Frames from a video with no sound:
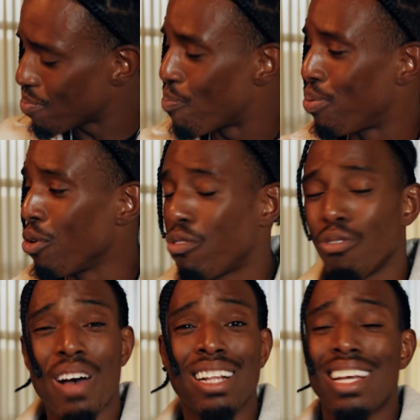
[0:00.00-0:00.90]
beautiful,
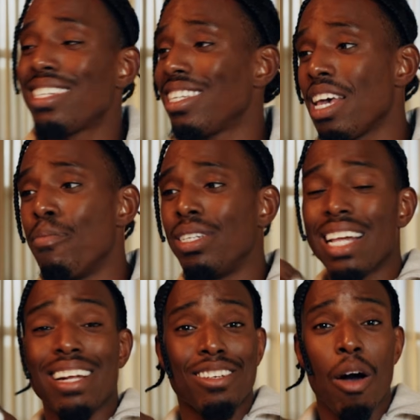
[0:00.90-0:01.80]
fantastic image
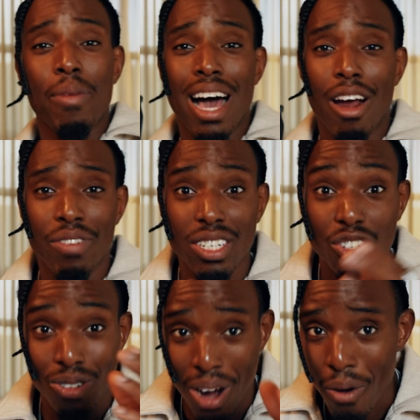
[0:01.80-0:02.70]
that is coming out of a
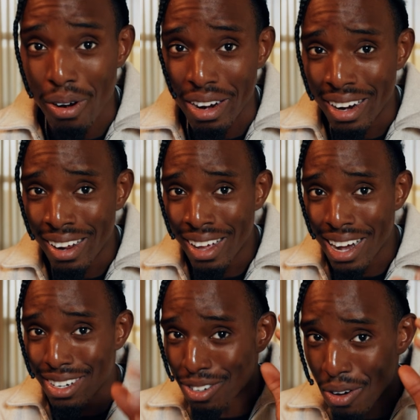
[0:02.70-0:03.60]
drone,
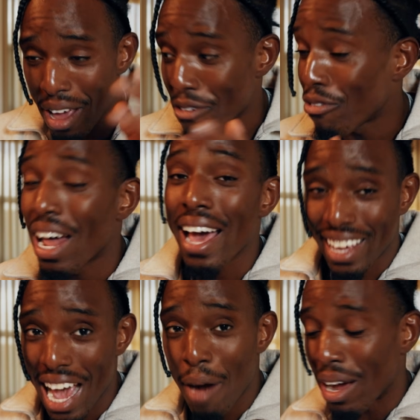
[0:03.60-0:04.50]
a flying
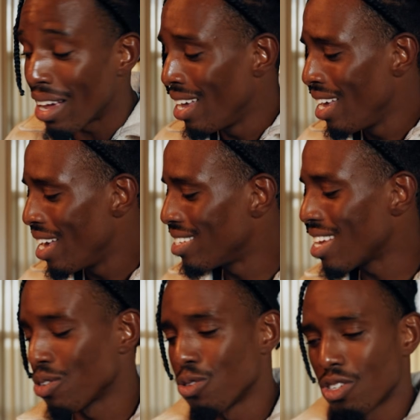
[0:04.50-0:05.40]
camera, is
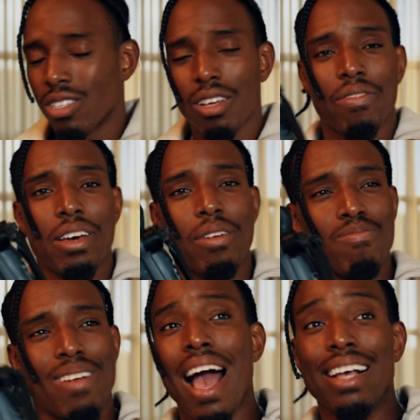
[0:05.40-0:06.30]
as a result of their
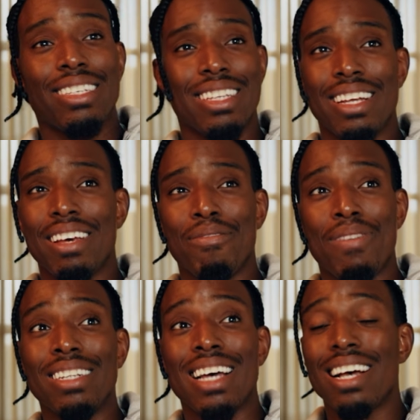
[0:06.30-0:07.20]
excellent and
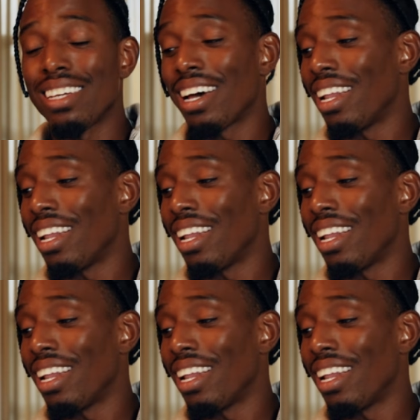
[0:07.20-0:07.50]
fantastic